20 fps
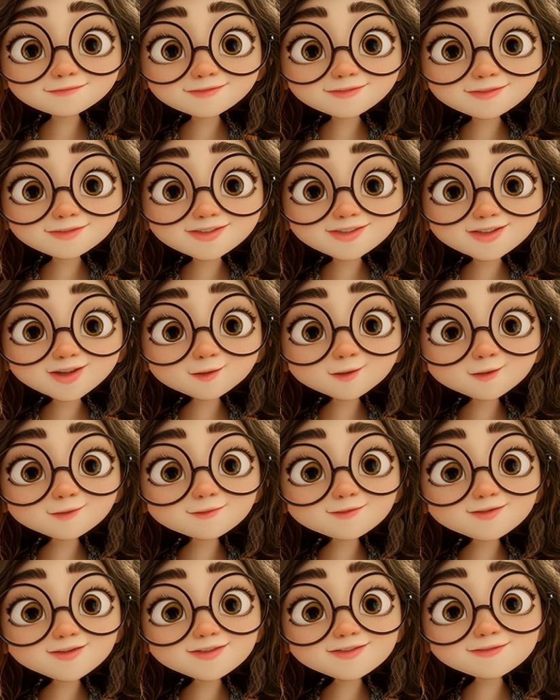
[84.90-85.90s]
This
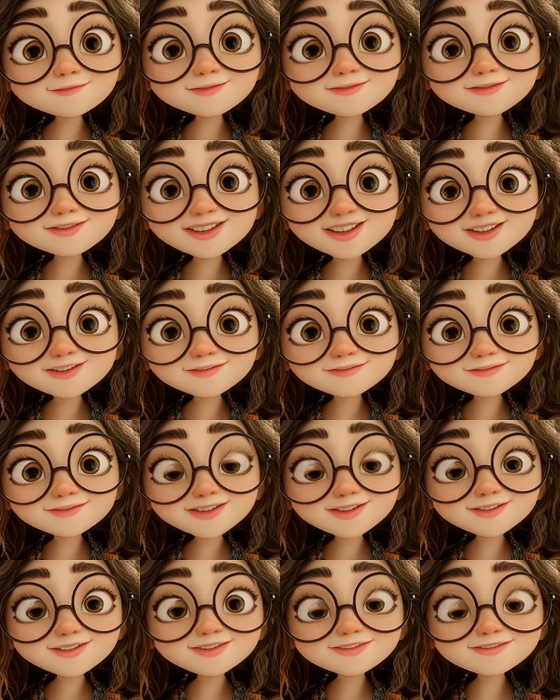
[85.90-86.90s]
quote just
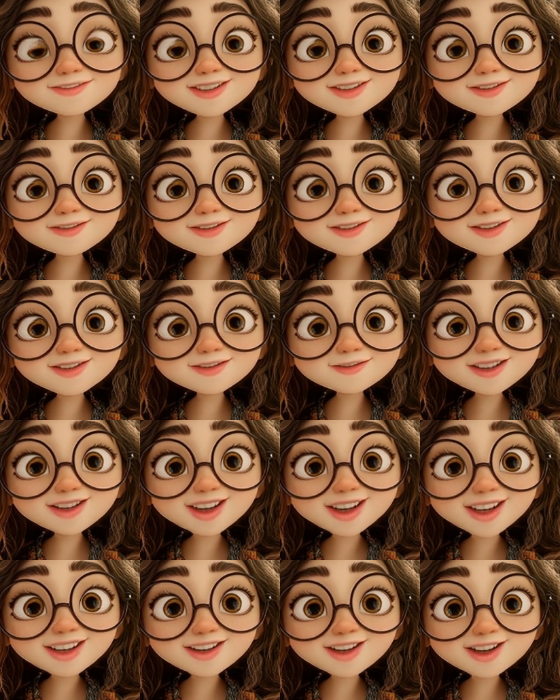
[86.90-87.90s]
nails it, doesn't it?
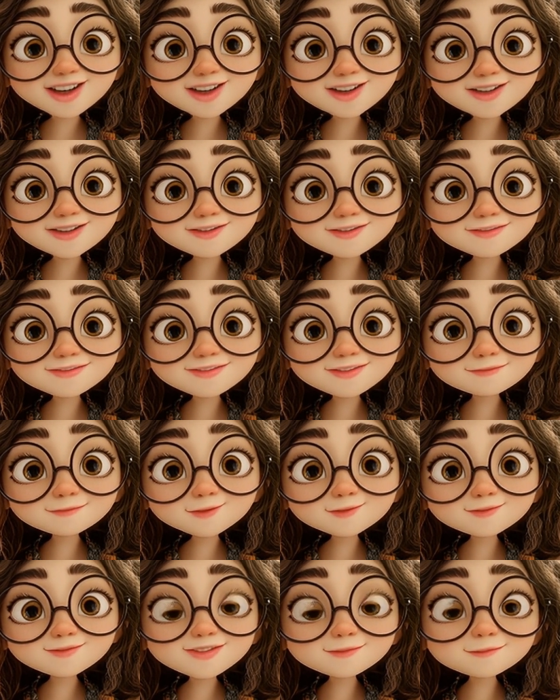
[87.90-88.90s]
AI is
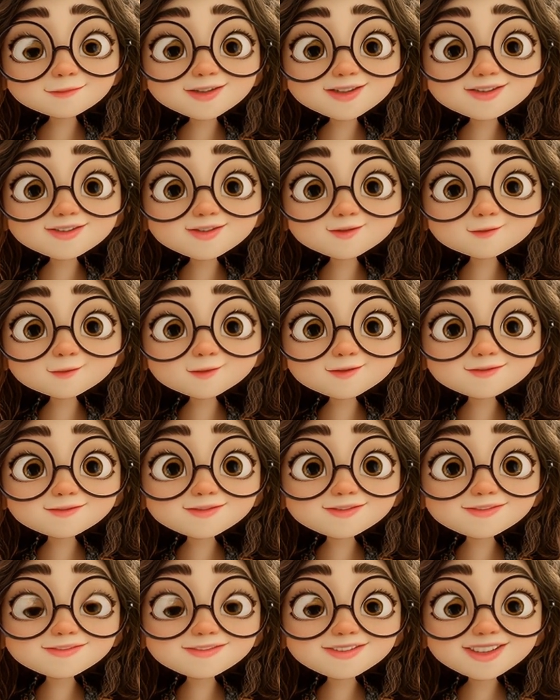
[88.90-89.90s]
supposed to be a tool
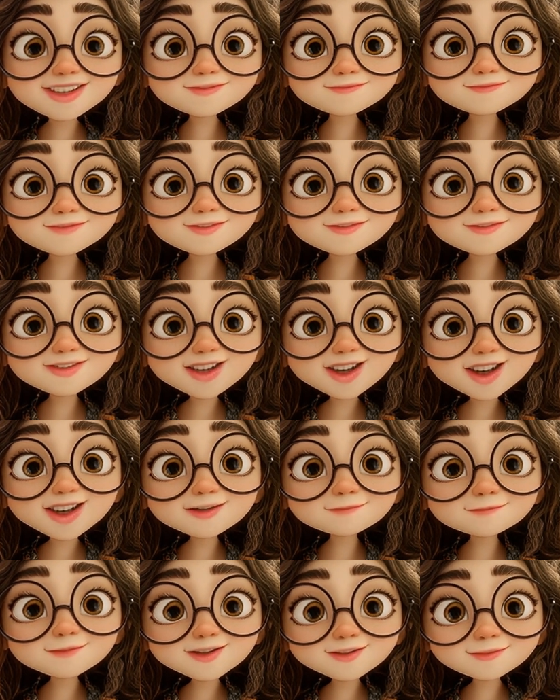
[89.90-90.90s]
that saves us
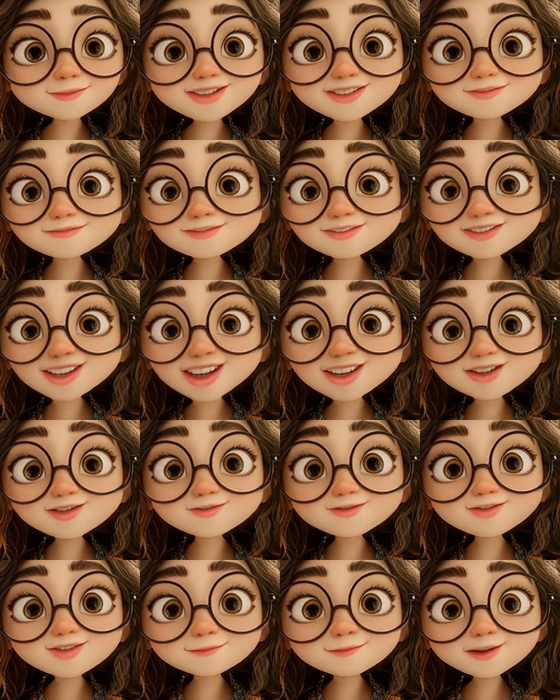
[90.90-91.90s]
time, that gives us
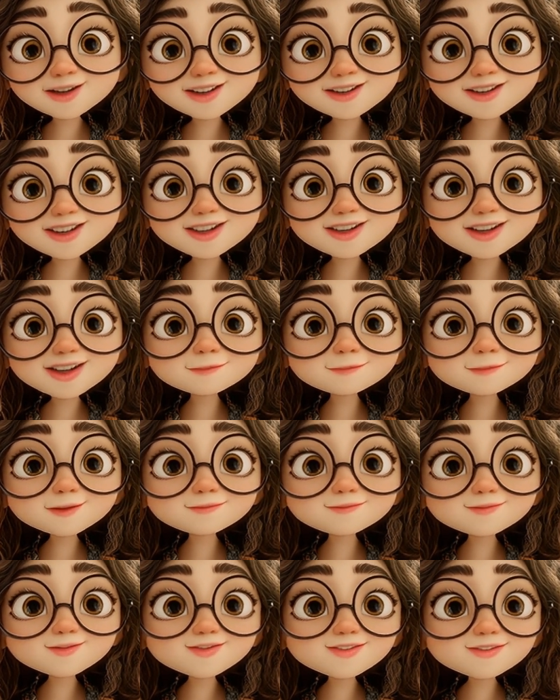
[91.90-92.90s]
energy back. But
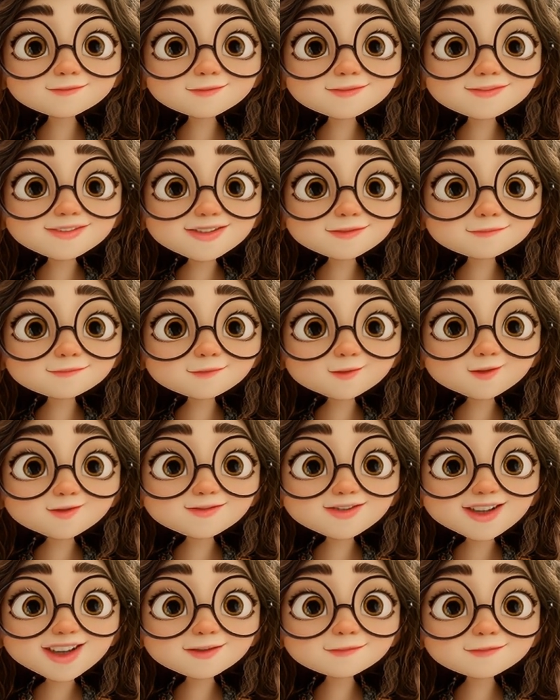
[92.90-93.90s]
if you're spending
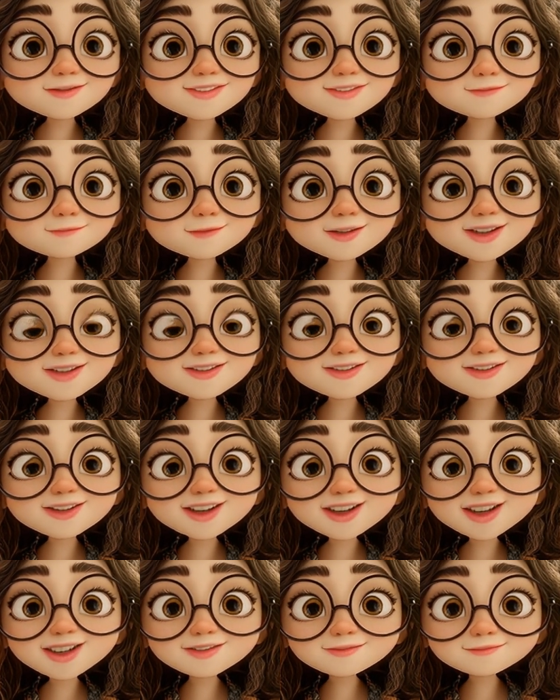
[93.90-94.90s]
more time
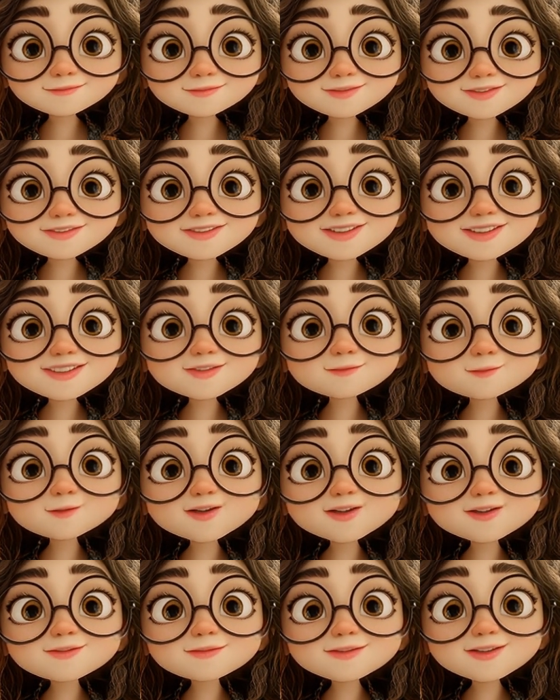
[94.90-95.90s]
explaining and fixing its
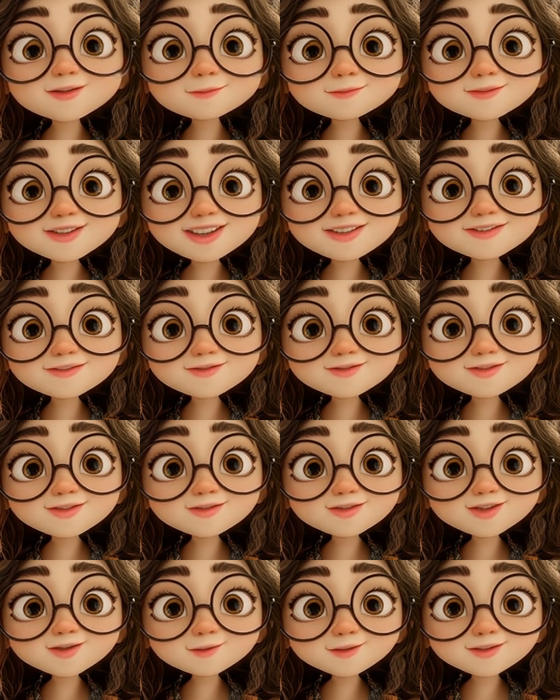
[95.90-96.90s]
work than it would take to
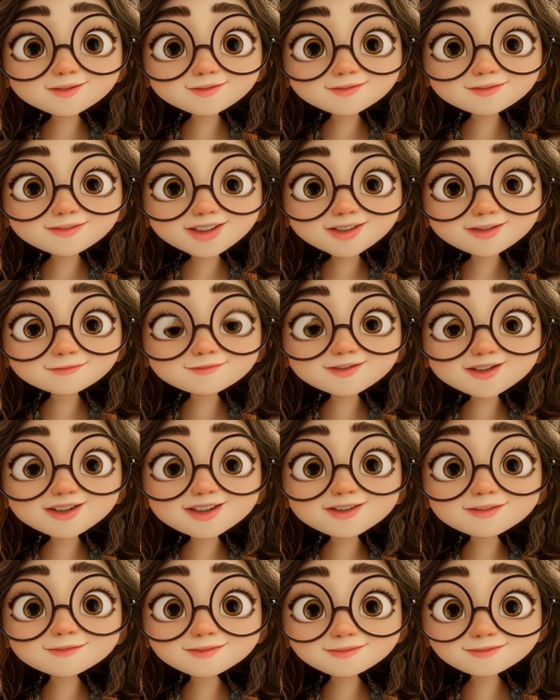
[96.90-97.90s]
just do it yourself,
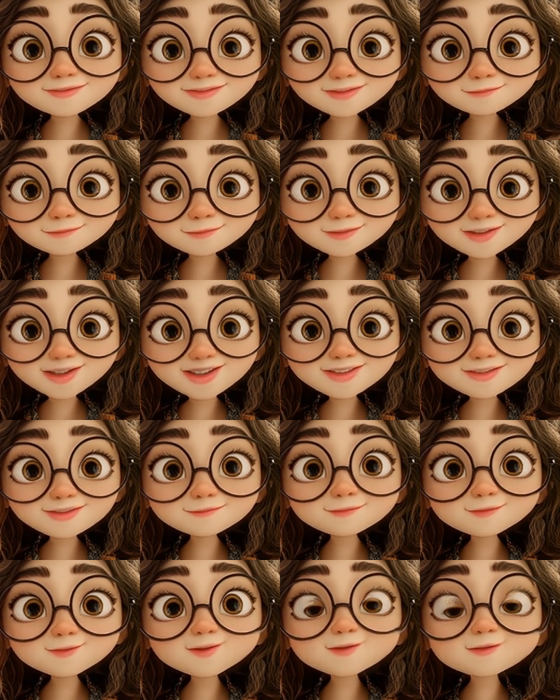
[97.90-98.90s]
then something
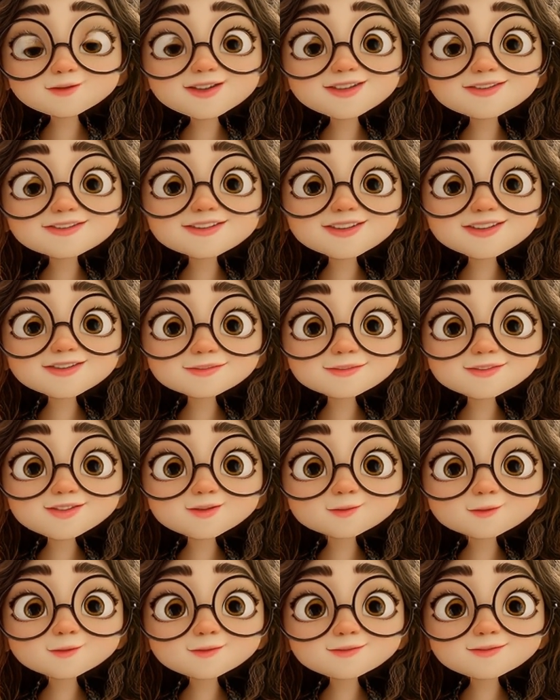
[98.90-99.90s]
is broken. The
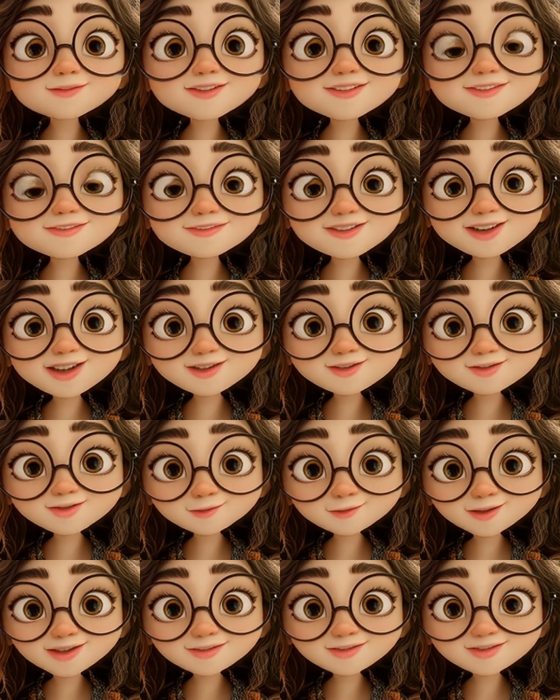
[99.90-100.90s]
tool is not
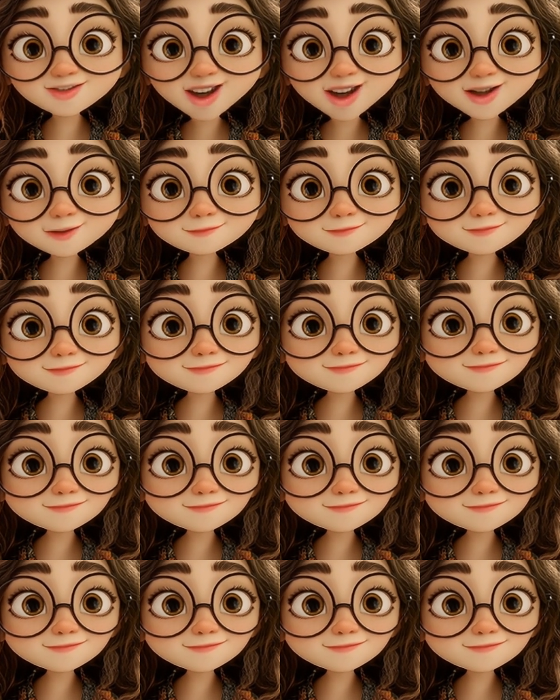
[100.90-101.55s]
doing its job.